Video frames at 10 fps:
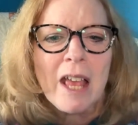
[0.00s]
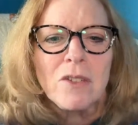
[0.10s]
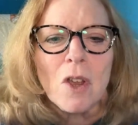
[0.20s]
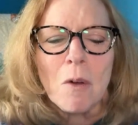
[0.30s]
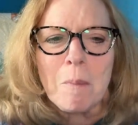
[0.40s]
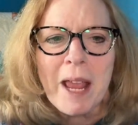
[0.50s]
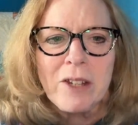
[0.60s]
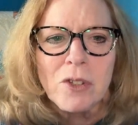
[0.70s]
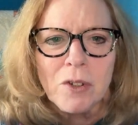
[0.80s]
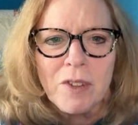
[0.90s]
So
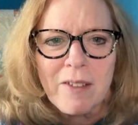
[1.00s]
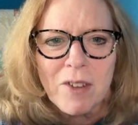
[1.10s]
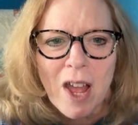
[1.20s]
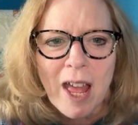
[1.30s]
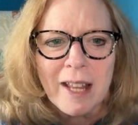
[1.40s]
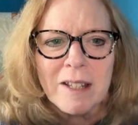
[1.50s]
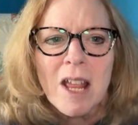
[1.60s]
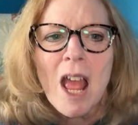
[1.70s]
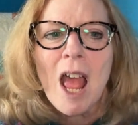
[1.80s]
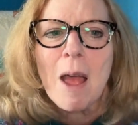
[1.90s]
make sure they've got
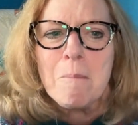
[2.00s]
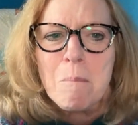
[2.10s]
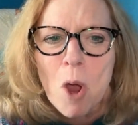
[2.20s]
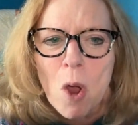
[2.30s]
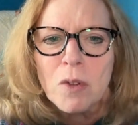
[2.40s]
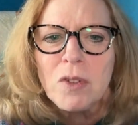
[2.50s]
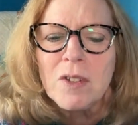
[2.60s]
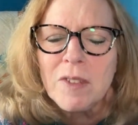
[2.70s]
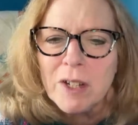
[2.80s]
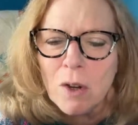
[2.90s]
most
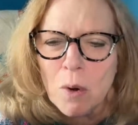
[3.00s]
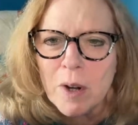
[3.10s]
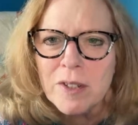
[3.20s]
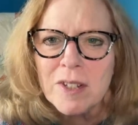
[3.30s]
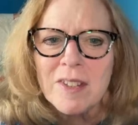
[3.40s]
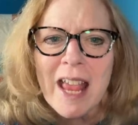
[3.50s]
of their courses